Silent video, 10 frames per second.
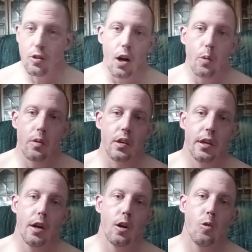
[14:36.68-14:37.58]
not really
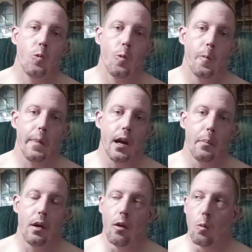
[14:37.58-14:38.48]
care
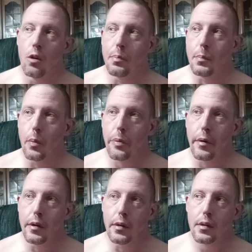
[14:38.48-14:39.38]
about what people
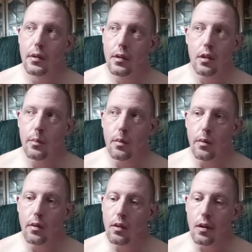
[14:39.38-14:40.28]
think
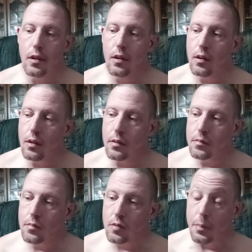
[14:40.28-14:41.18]
anymore. And
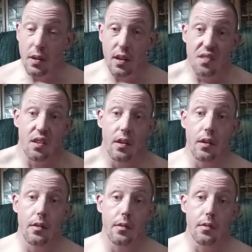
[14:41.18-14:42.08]
to me, that's that.
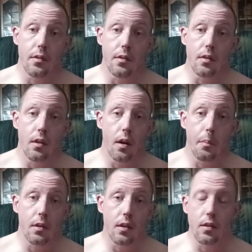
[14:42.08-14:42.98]
You know,
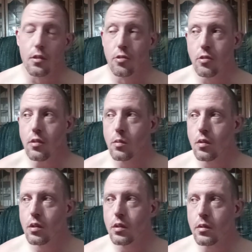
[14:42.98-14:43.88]
I mean, you shouldn't
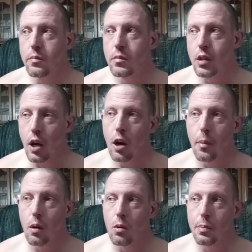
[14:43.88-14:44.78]
really care
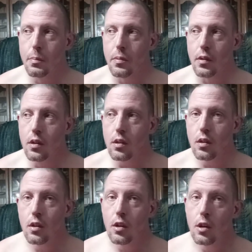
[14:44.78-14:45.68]
about what people think,
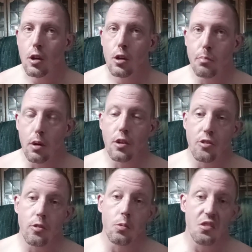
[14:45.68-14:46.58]
but you
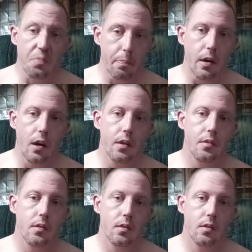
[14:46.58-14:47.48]
should
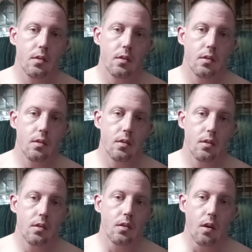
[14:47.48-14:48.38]
respect
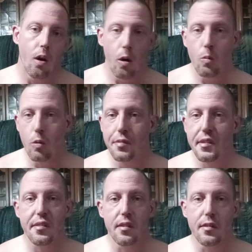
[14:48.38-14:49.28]
on what
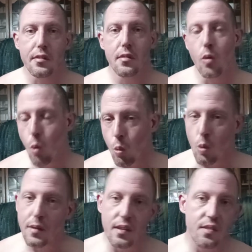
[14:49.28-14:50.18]
they think or
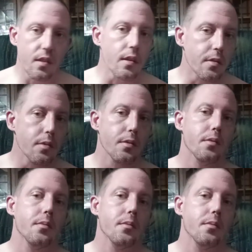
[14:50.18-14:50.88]
what they say to you.